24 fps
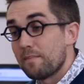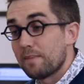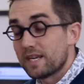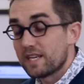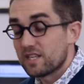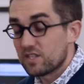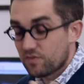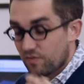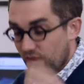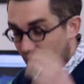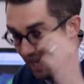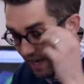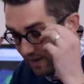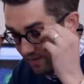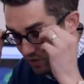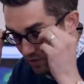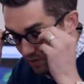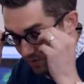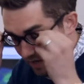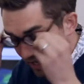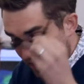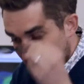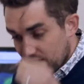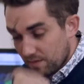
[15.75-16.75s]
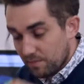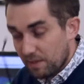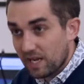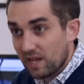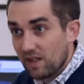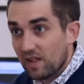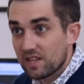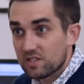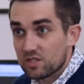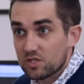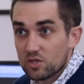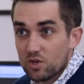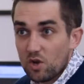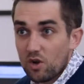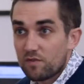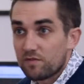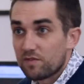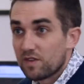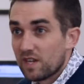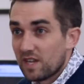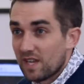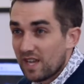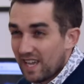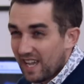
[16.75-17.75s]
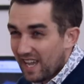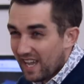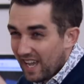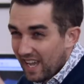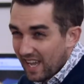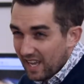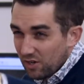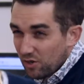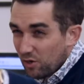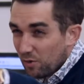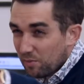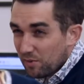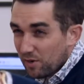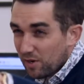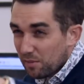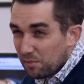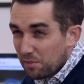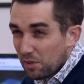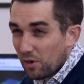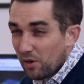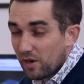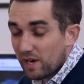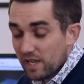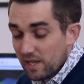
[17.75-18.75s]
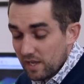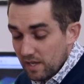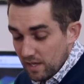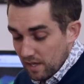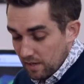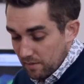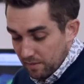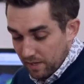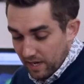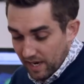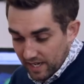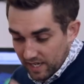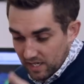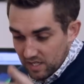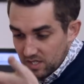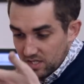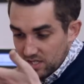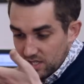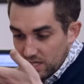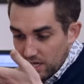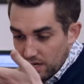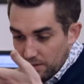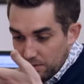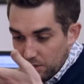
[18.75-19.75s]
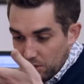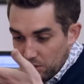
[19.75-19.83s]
minus five, so if I take my glasses off, uh, you're pretty blurry, but I can see up